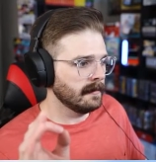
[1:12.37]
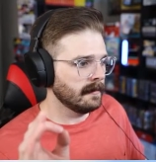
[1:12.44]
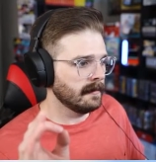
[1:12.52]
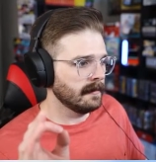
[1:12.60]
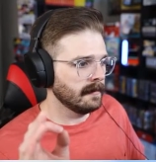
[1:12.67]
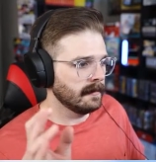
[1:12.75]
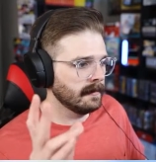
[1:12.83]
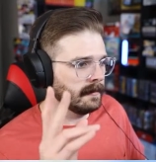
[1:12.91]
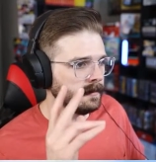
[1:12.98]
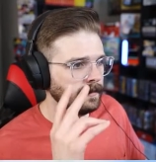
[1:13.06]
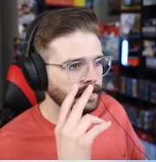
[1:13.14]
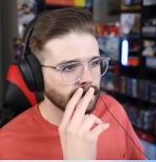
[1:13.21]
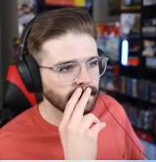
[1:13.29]

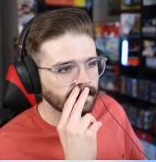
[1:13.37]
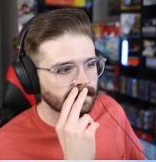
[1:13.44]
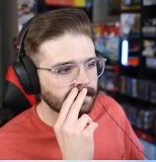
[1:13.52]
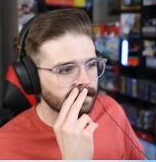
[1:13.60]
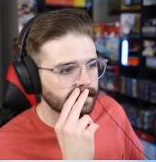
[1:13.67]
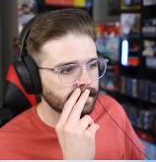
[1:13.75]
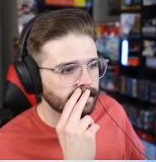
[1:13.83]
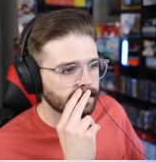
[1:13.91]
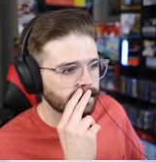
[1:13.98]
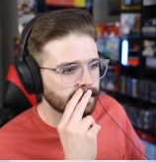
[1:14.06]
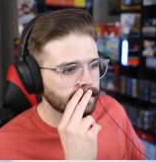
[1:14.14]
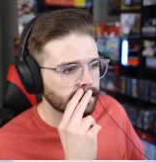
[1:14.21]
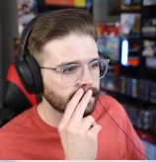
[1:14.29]

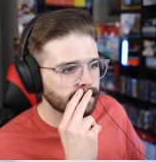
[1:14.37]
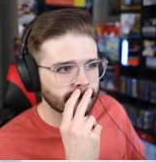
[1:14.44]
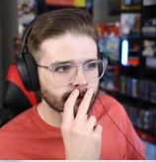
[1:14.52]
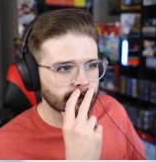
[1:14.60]
No one is speaking in this clip.